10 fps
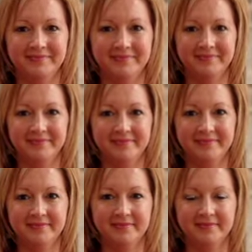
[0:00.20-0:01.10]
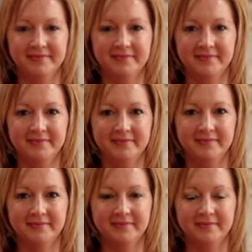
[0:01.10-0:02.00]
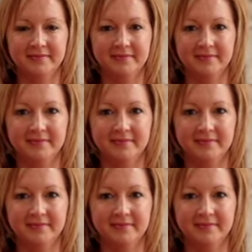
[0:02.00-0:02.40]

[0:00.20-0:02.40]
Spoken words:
This person isn't speaking.